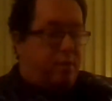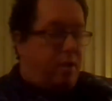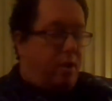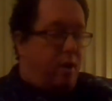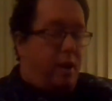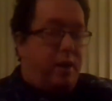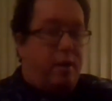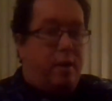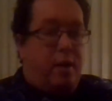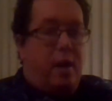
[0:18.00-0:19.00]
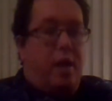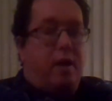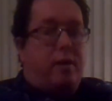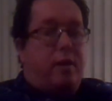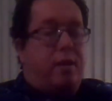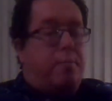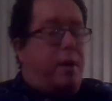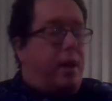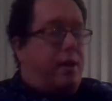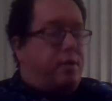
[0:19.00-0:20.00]
All right. Now you
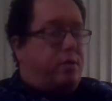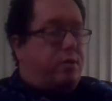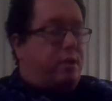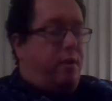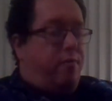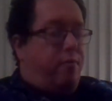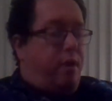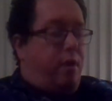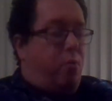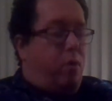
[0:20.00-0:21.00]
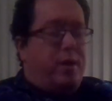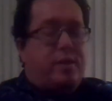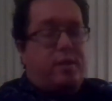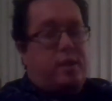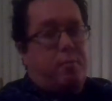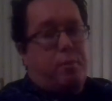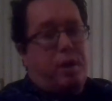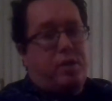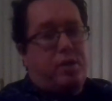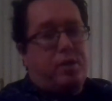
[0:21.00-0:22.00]
might ask yourself, what is the
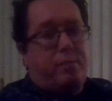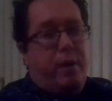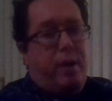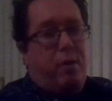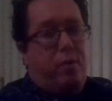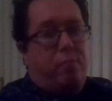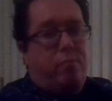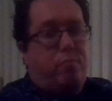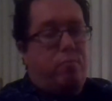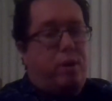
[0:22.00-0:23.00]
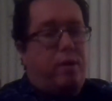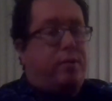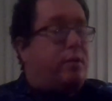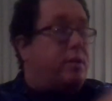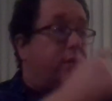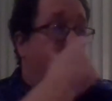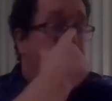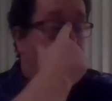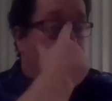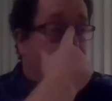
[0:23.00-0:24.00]
depression spiral? Well, the
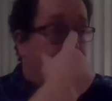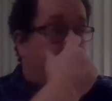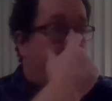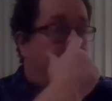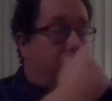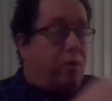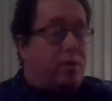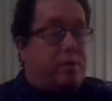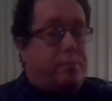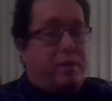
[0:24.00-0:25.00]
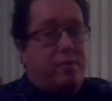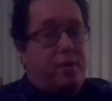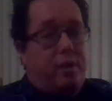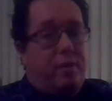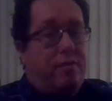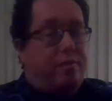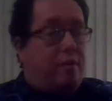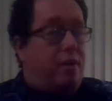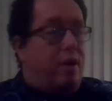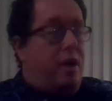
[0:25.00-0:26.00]
depression spiral is basically this.
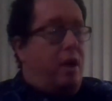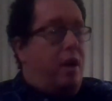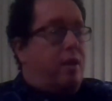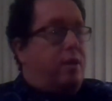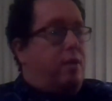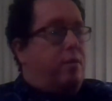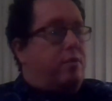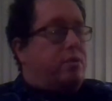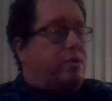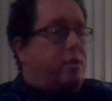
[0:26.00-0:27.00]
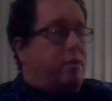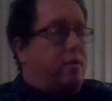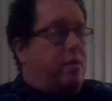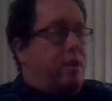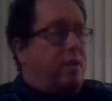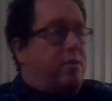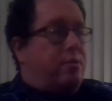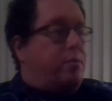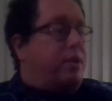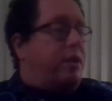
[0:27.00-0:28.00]
There's certain things
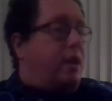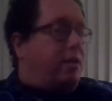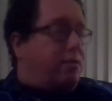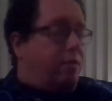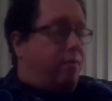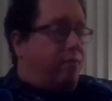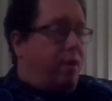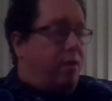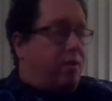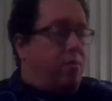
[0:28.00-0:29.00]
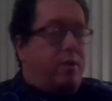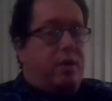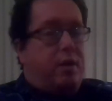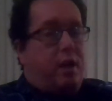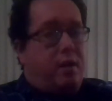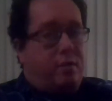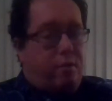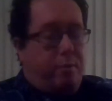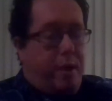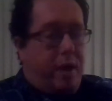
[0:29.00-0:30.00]
when you get into a funk, when you get into
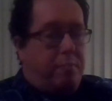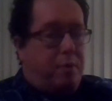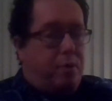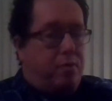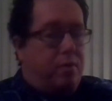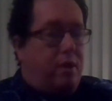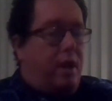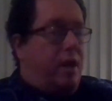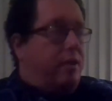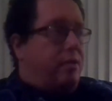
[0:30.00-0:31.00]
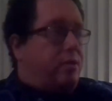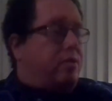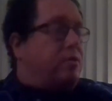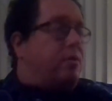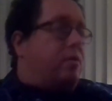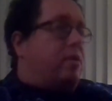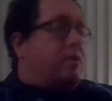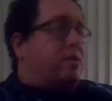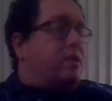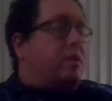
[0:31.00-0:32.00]
a bad mood, there's certain
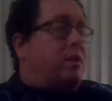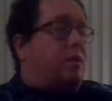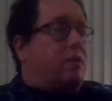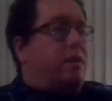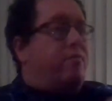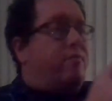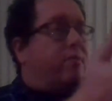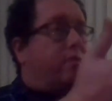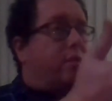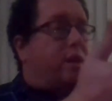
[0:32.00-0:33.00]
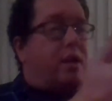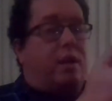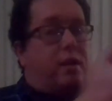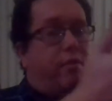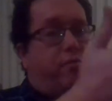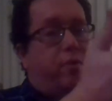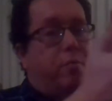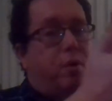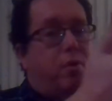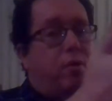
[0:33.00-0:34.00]
things that you can lift that can lift your
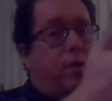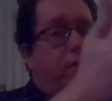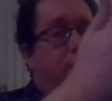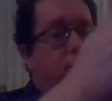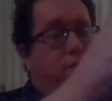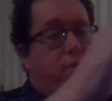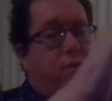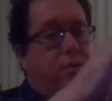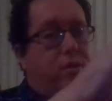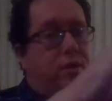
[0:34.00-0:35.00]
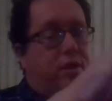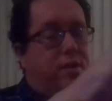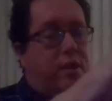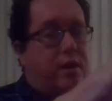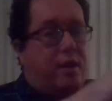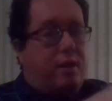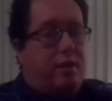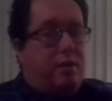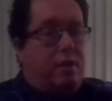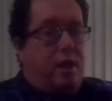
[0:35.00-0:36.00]
mood, and there's certain things that
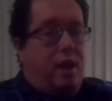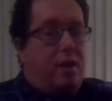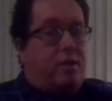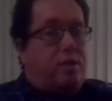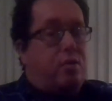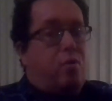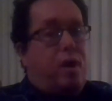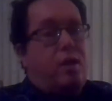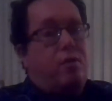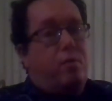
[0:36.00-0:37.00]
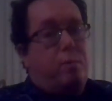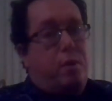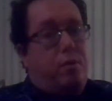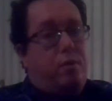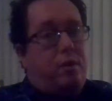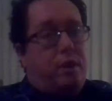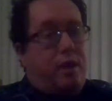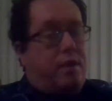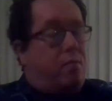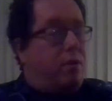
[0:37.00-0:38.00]
can degrade your mood,
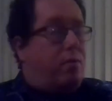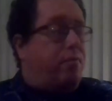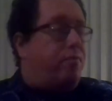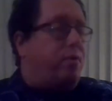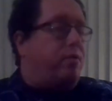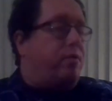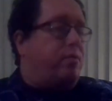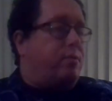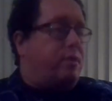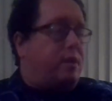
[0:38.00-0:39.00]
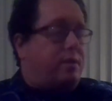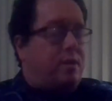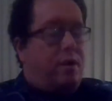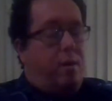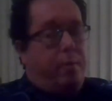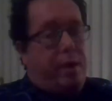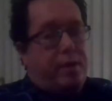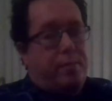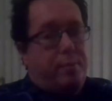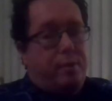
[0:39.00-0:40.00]
and you want to avoid those things at all
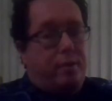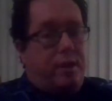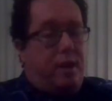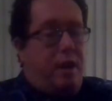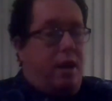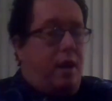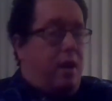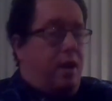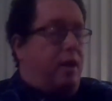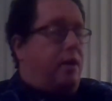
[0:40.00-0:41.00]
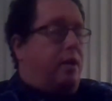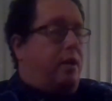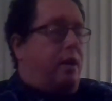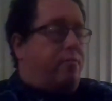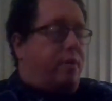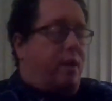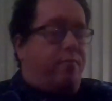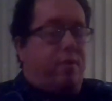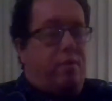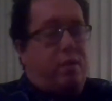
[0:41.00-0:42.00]
possible. And I've got a
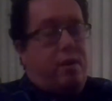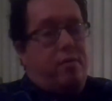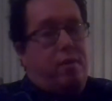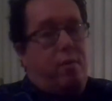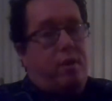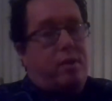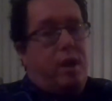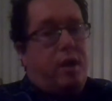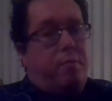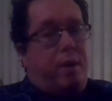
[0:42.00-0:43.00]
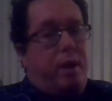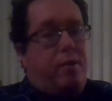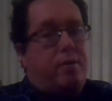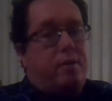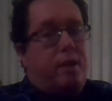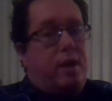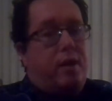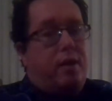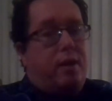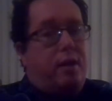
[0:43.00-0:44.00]
few things I want to talk about,
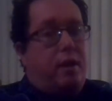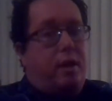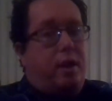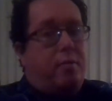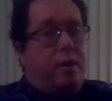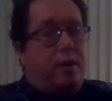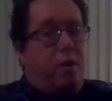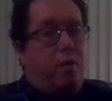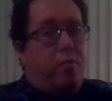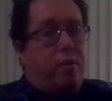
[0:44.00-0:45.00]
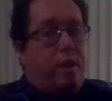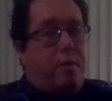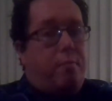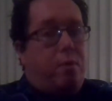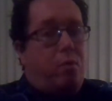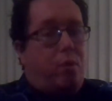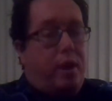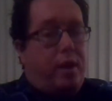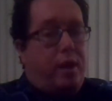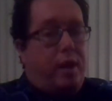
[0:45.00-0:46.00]
and I'm going to go over them
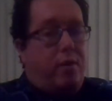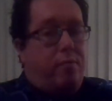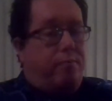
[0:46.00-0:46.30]
right now.